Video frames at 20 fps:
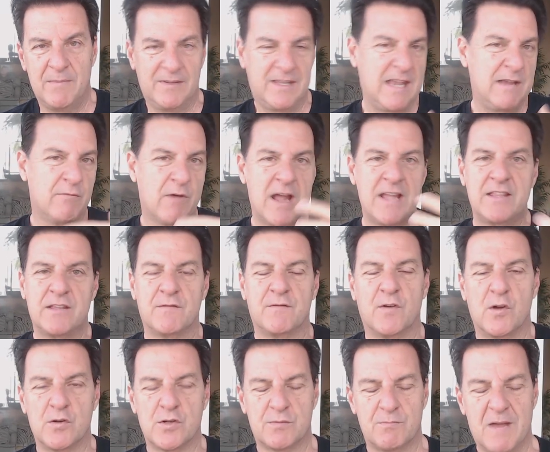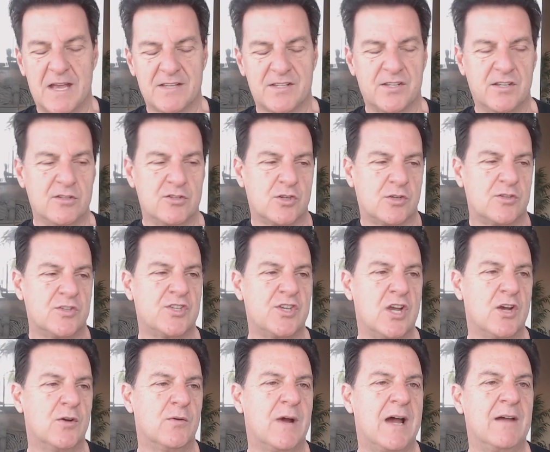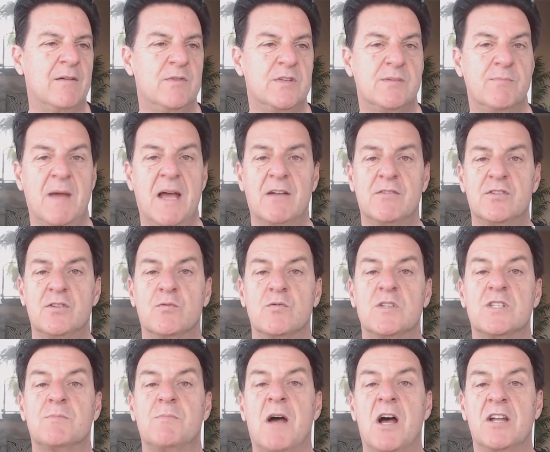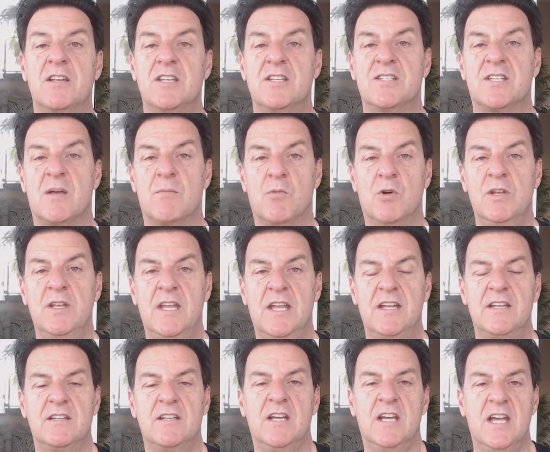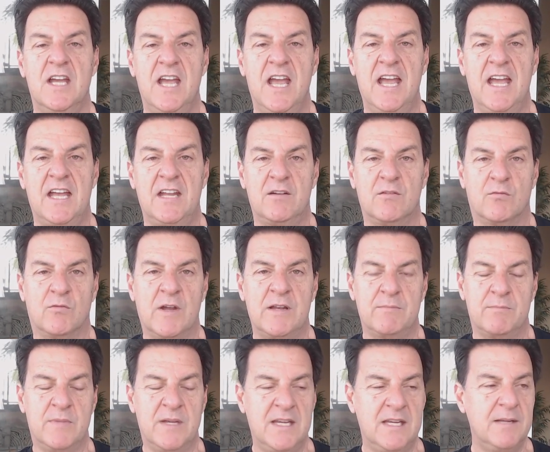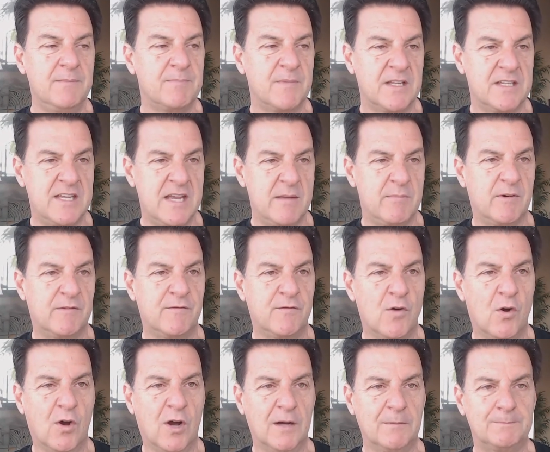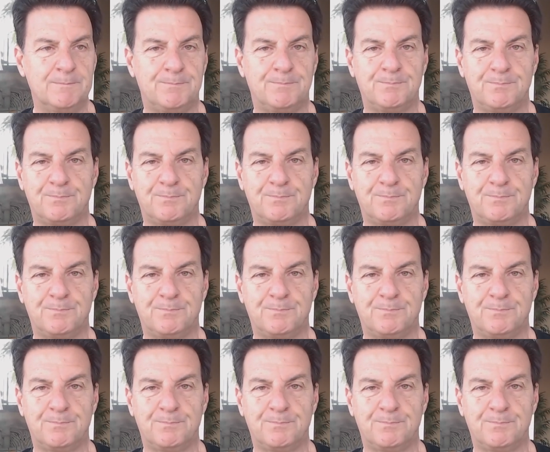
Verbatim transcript: They write the first message. So I was about to respond to someone that had written me the day before,